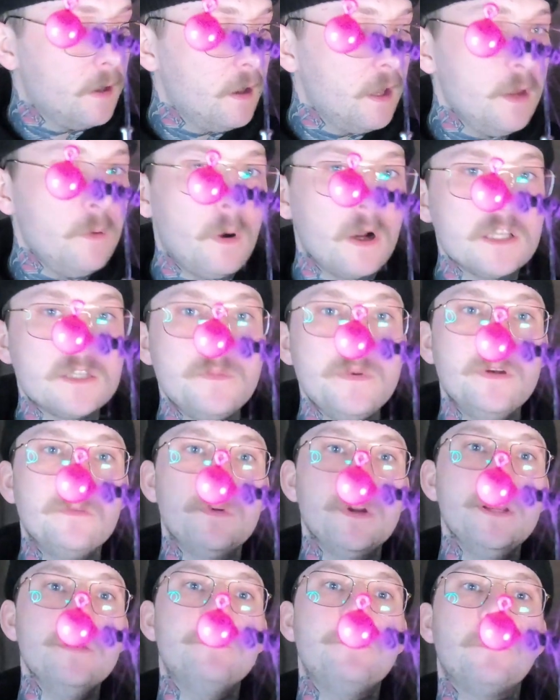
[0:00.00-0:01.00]
He wants me to
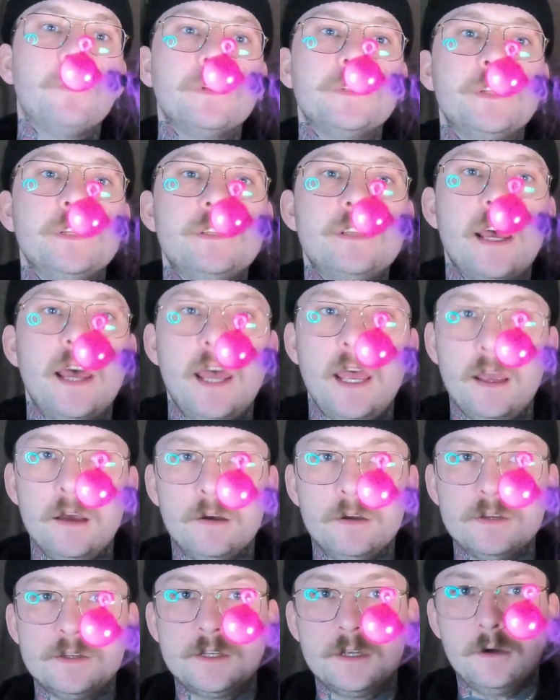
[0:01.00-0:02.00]
reinforce the
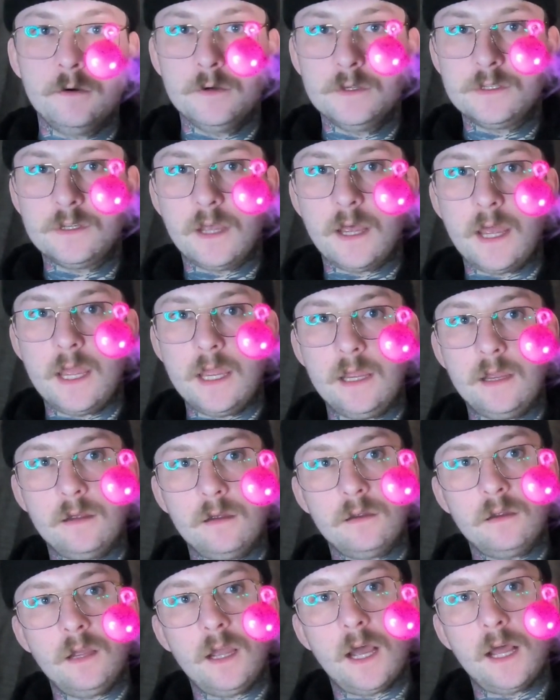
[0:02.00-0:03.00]
tail so it's like
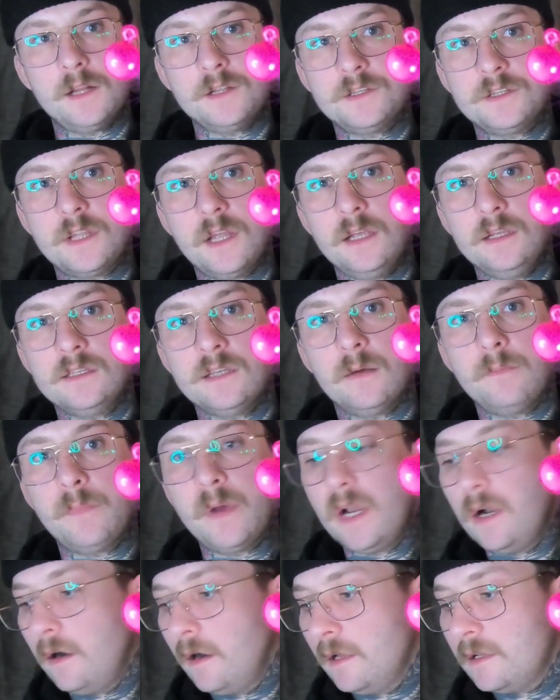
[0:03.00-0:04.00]
kind of stays up
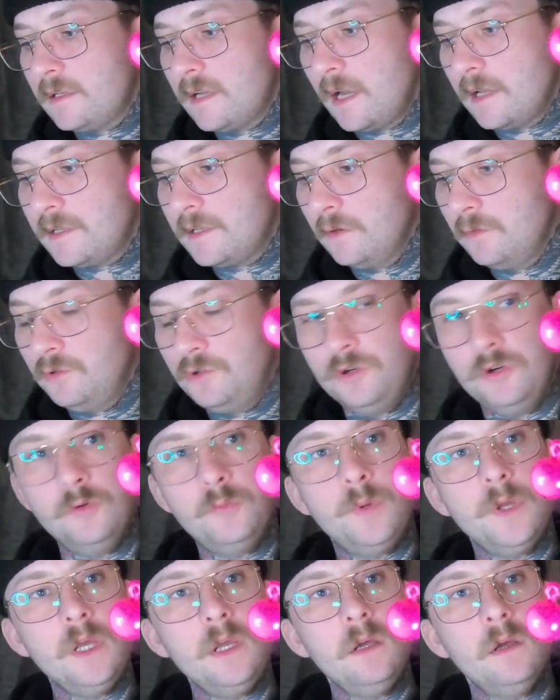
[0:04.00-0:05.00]
better and it's not so
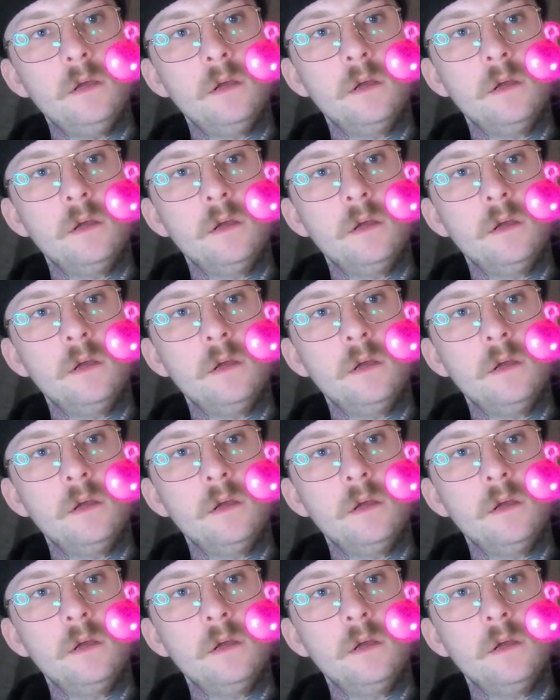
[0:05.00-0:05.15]
droopy.